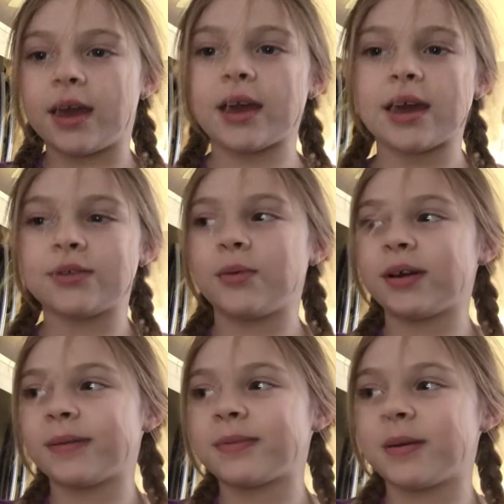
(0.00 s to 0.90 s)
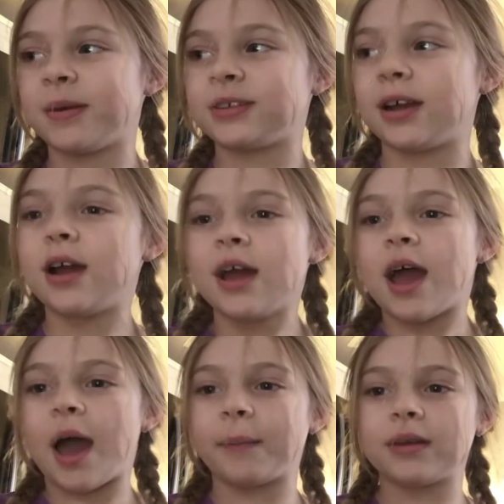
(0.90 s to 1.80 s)
guys, welcome to my channel.
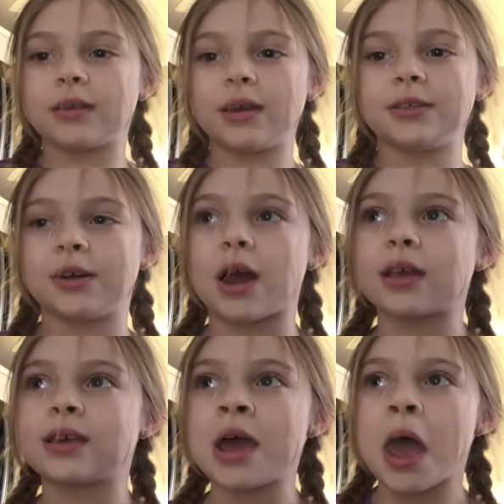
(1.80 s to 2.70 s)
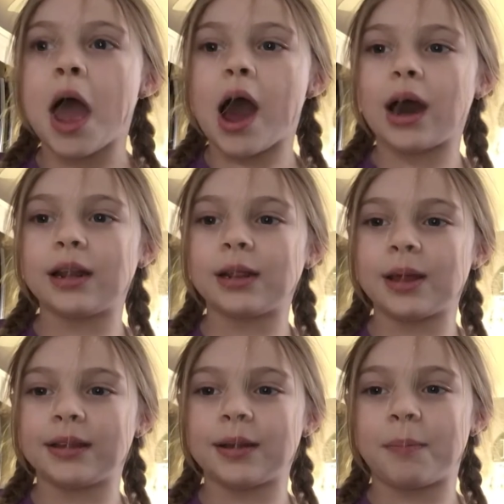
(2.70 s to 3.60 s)
I'm going to teach you guys how to
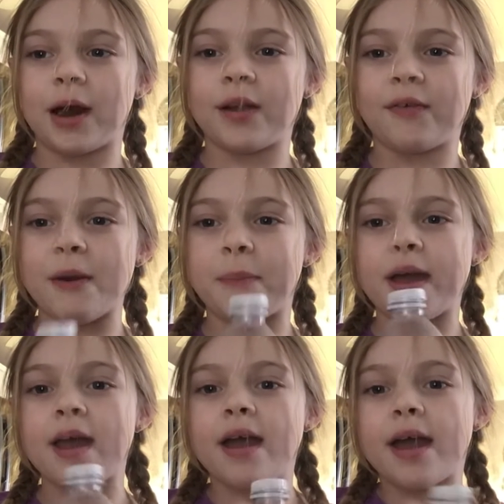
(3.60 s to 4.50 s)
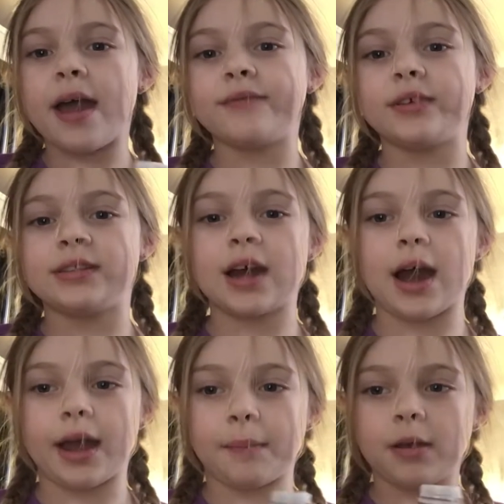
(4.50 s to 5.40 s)
land the bottle flip every
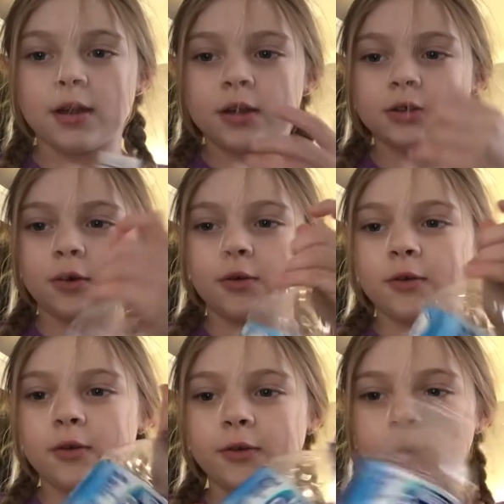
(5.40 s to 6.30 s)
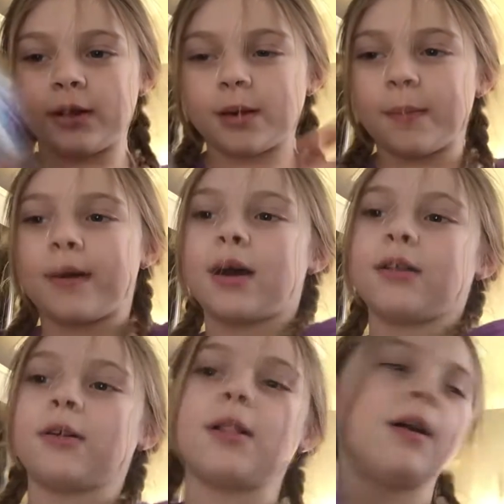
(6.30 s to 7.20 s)
time. So you need a bottle